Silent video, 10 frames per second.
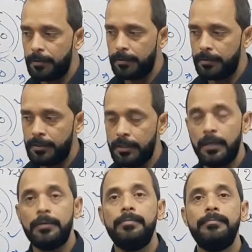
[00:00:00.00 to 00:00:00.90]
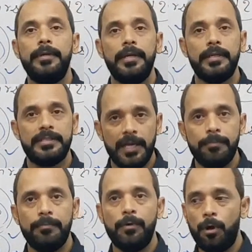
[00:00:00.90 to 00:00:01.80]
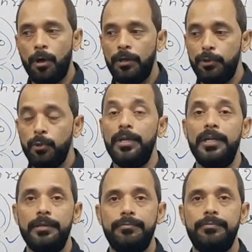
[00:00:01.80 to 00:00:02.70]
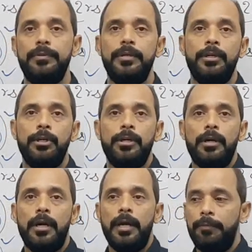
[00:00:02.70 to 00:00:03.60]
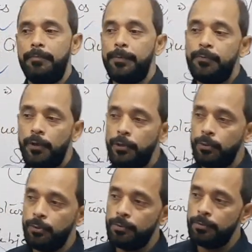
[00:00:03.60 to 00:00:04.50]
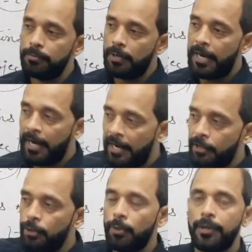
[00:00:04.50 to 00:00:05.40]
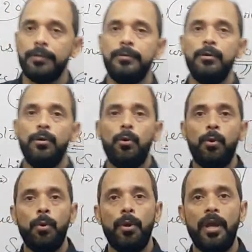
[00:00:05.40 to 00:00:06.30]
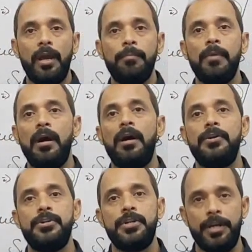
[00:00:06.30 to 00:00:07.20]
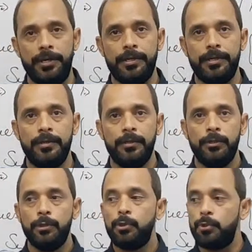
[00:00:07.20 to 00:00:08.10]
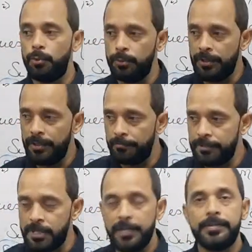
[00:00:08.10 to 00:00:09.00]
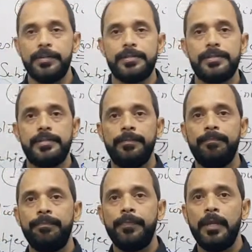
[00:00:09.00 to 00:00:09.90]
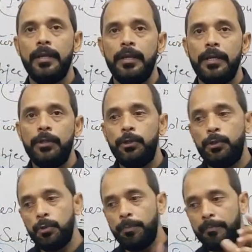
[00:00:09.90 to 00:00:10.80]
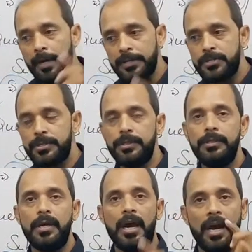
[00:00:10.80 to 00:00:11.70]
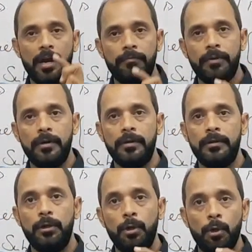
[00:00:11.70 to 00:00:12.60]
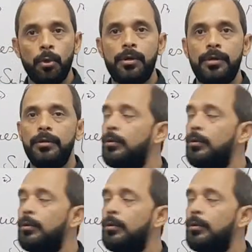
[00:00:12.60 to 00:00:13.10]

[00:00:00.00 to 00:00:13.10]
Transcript: the exam hall you leave, and before you hand your OMR sheet to the invigilators, you must have a look